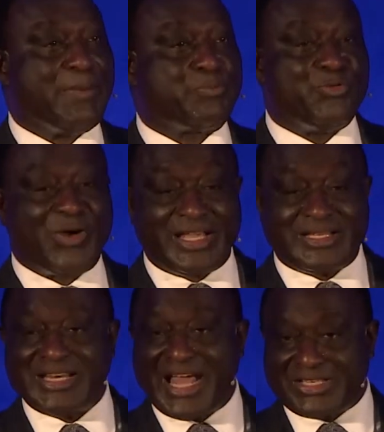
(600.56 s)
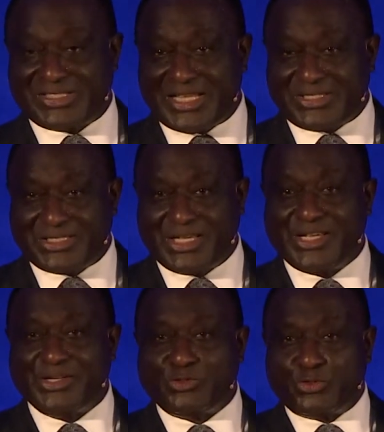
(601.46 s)
providing access
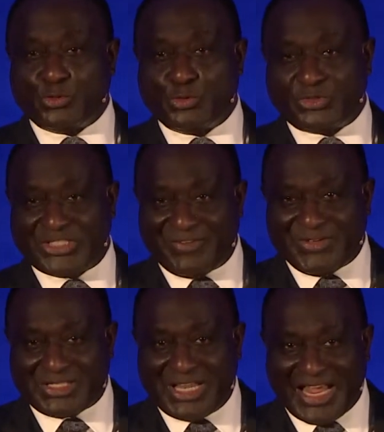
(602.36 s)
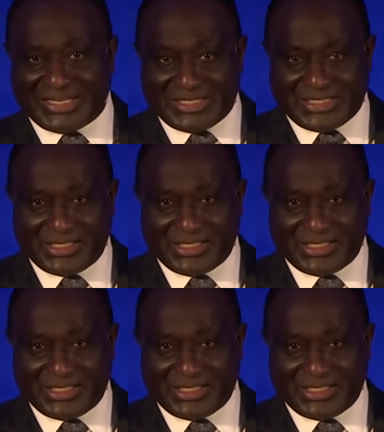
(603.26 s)
to service land